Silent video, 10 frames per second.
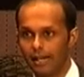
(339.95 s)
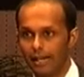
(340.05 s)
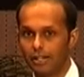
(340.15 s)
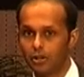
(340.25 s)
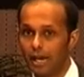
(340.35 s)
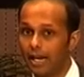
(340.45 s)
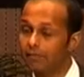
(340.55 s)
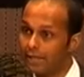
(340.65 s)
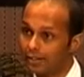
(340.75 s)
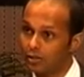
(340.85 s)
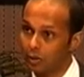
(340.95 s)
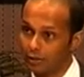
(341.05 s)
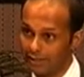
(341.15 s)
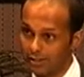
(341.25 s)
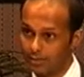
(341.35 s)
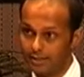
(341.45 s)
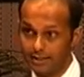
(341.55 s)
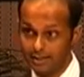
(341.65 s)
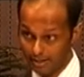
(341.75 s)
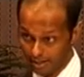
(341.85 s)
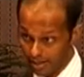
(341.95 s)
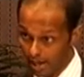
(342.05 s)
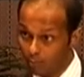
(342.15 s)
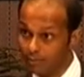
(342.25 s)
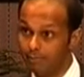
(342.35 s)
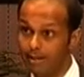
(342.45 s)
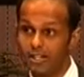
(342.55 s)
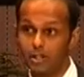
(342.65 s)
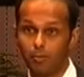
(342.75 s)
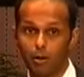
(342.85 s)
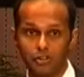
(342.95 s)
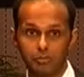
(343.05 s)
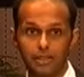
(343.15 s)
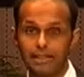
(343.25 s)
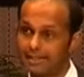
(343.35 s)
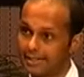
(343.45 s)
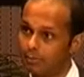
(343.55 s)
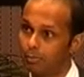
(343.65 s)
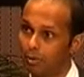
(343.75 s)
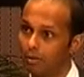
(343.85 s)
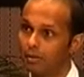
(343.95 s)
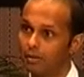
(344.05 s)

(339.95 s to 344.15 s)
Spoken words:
And to have that sort of expertise now be based possibly in Singapore